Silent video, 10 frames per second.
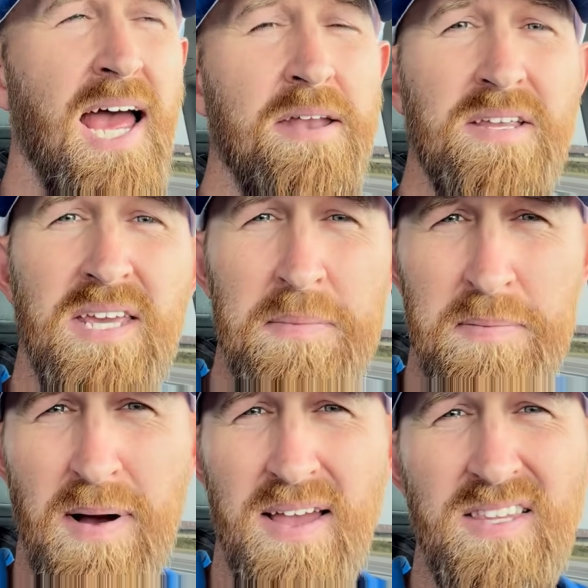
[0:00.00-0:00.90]
And keep
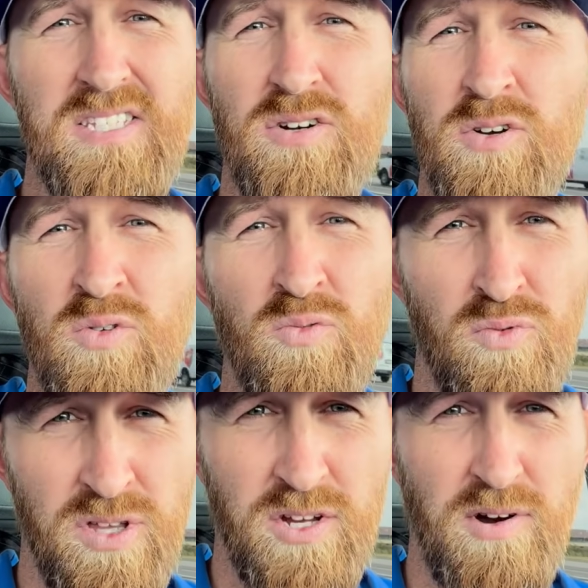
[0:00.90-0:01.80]
in mind, these are in
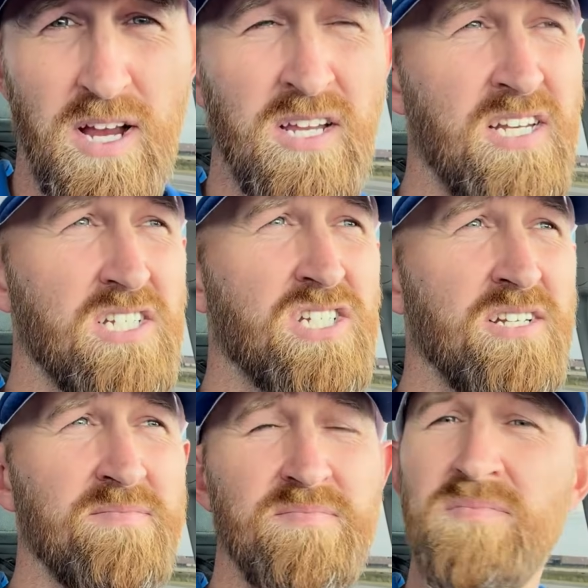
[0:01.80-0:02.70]
really great
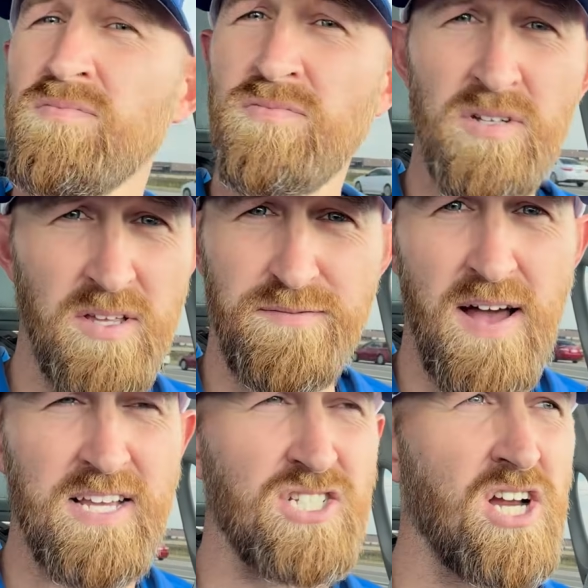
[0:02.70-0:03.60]
condition, really
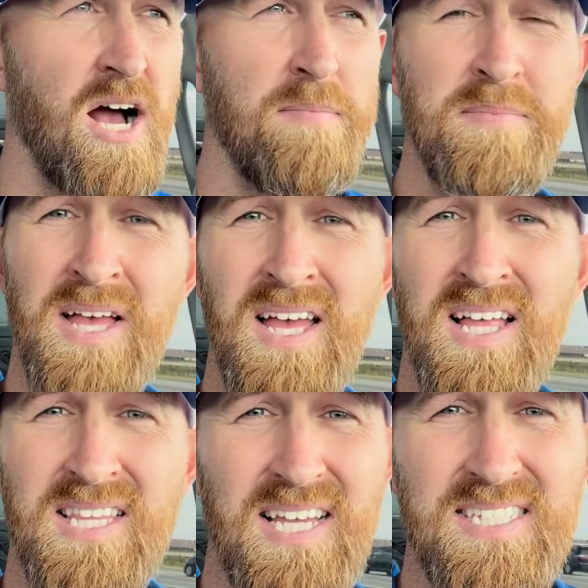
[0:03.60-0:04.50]
fast job,
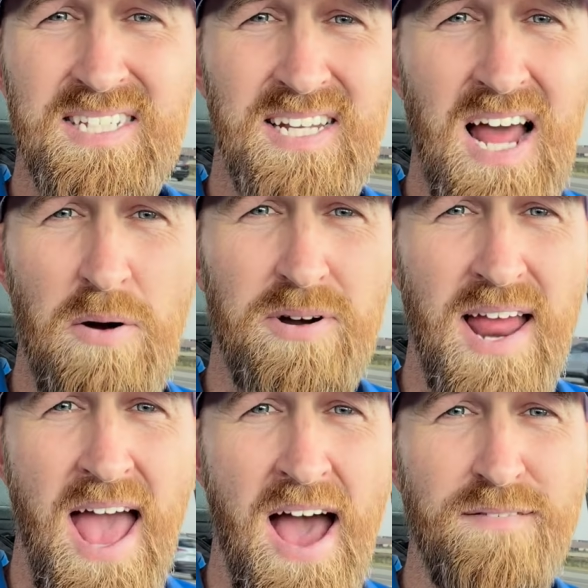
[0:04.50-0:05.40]
less than an hour
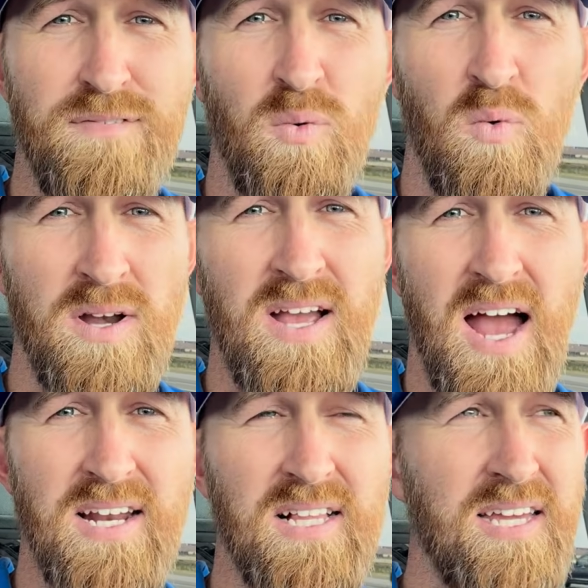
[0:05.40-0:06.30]
and a half for one
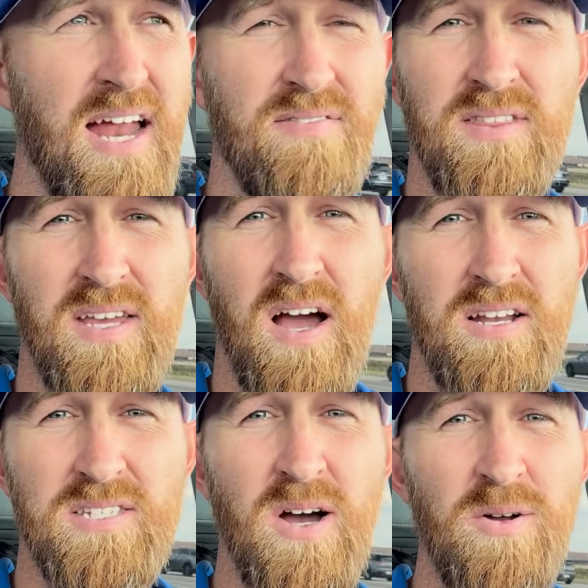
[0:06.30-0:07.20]
guy to clean everything
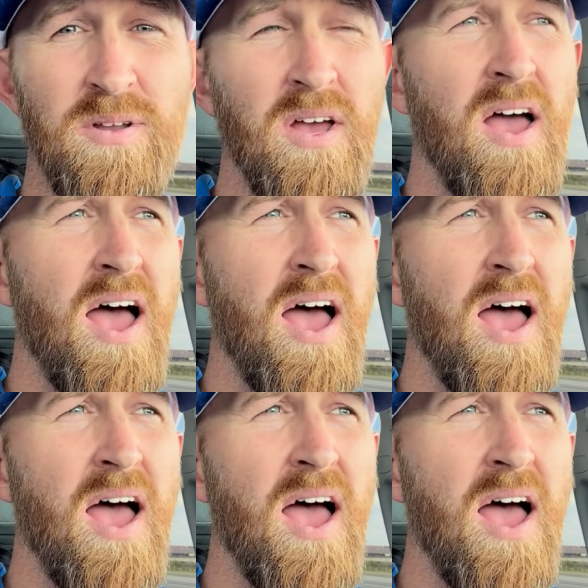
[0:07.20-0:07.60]
on his own.